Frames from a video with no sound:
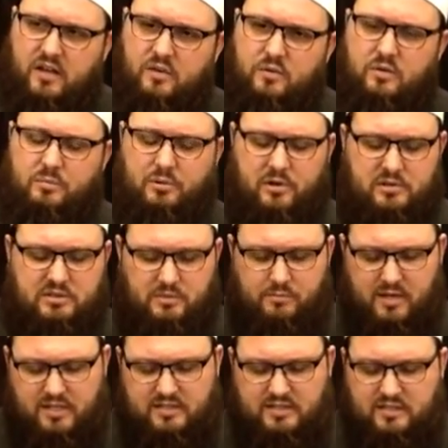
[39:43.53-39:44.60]
When a person
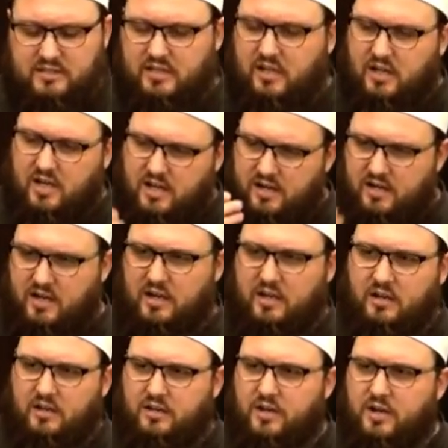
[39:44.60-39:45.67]
makes a istikhara,
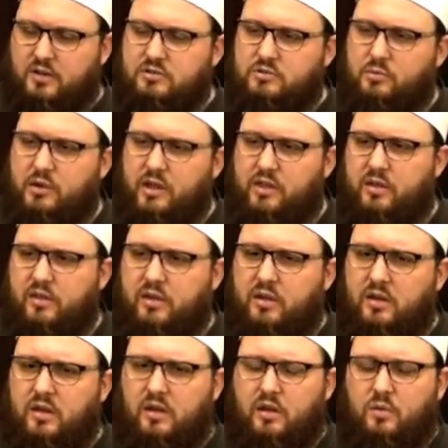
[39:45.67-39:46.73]
he goes with
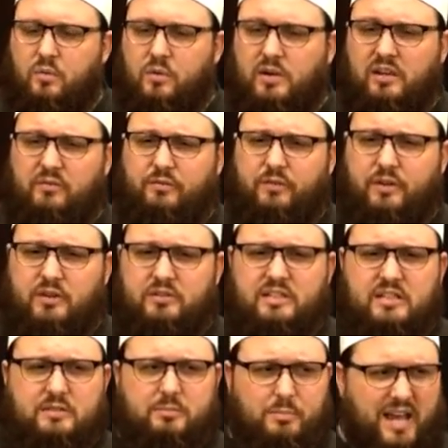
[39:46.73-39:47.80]
what he feels
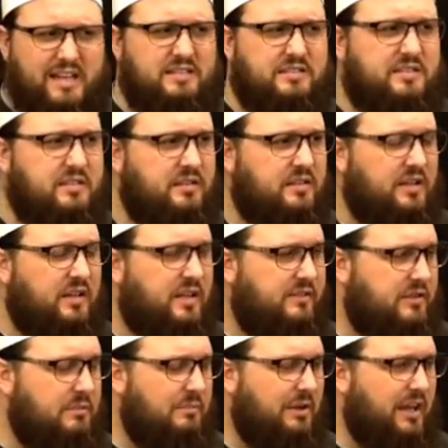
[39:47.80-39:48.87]
is best if
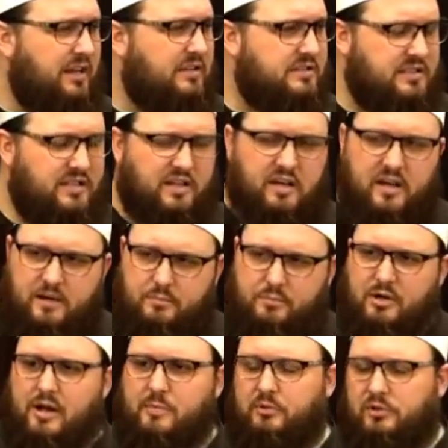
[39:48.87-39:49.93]
he made istikhara
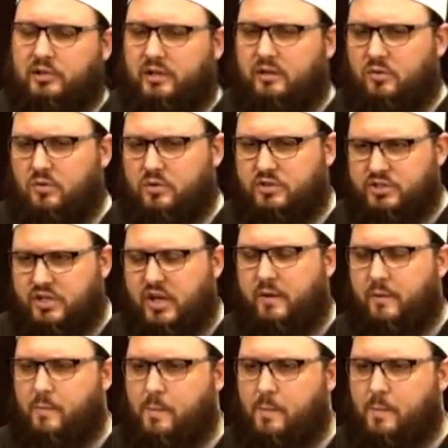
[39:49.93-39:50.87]
properly, or she.